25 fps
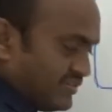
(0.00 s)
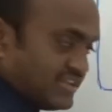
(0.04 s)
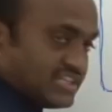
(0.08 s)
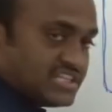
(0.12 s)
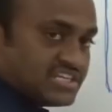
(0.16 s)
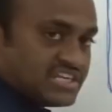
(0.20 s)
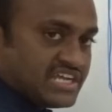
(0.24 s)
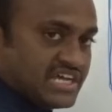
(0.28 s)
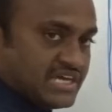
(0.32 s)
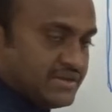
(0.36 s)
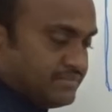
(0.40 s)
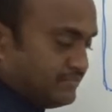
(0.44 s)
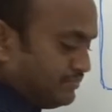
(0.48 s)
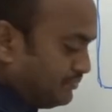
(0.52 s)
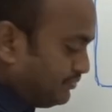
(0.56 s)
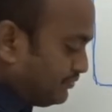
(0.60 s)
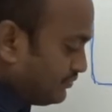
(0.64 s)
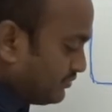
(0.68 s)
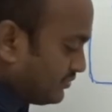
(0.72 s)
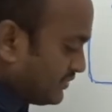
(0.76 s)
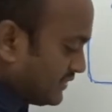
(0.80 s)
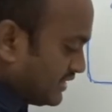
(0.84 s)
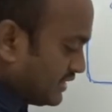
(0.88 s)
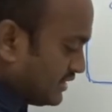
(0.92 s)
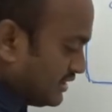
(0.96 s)
with RAM,
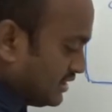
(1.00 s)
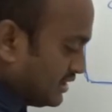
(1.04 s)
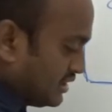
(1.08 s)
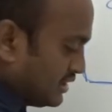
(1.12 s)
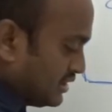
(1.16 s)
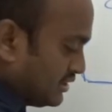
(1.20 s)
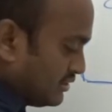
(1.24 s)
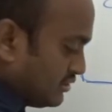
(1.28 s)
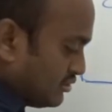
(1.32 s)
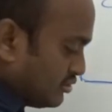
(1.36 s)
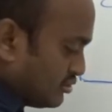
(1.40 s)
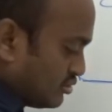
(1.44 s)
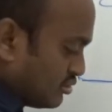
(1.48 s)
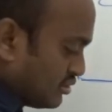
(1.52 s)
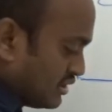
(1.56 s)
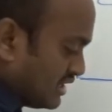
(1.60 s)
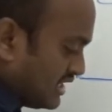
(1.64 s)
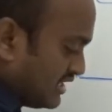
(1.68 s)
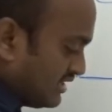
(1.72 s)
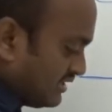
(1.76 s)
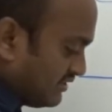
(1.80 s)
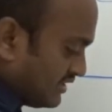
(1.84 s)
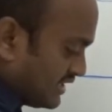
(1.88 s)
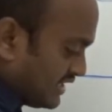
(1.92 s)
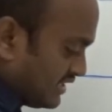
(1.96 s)

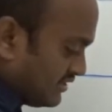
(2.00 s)
only